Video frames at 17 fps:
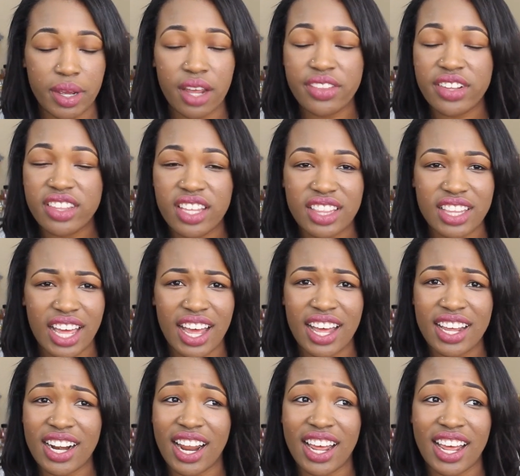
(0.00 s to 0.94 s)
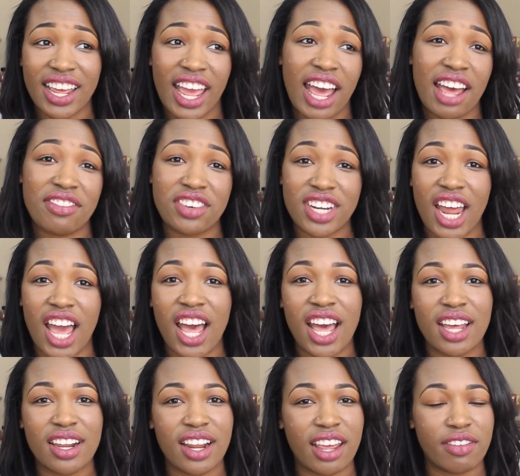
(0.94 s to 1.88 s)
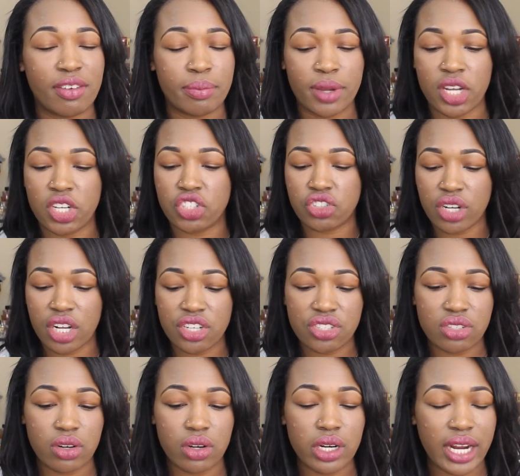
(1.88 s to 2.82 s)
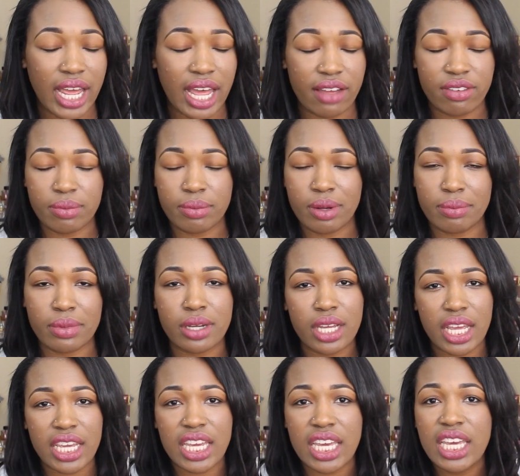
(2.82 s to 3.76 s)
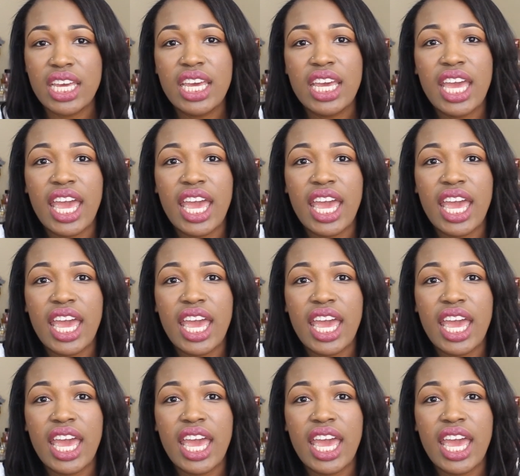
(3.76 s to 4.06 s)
But other than that, I have not, I haven't bought drugstore, I haven't been buying